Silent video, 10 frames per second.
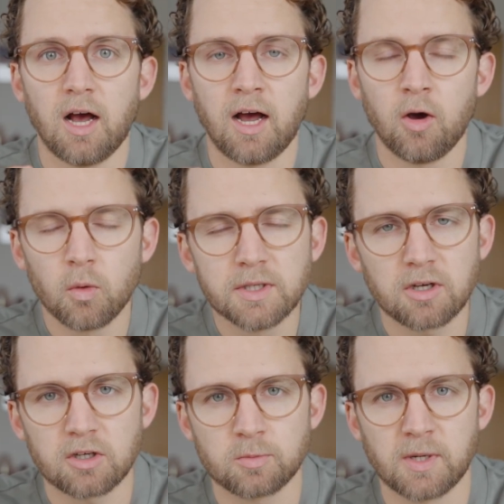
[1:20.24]
I always
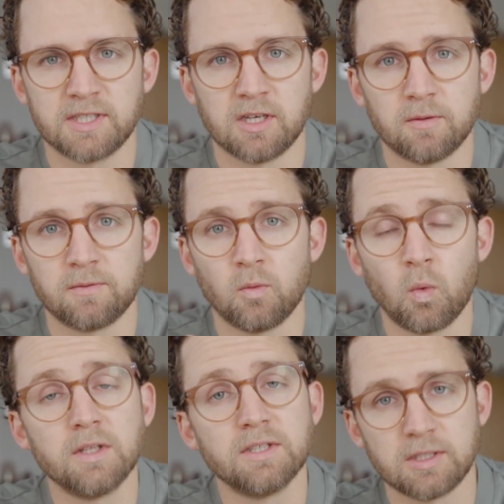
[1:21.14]
ask myself
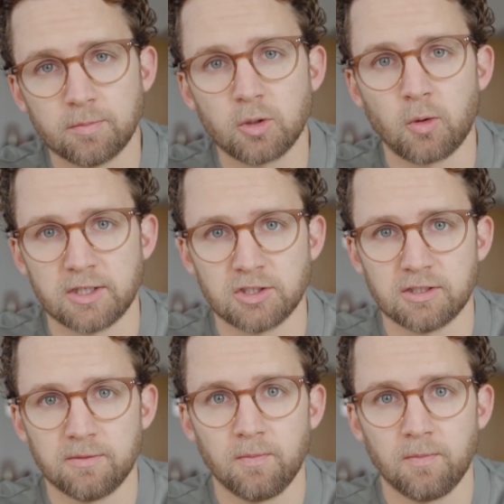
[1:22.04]
one simple question.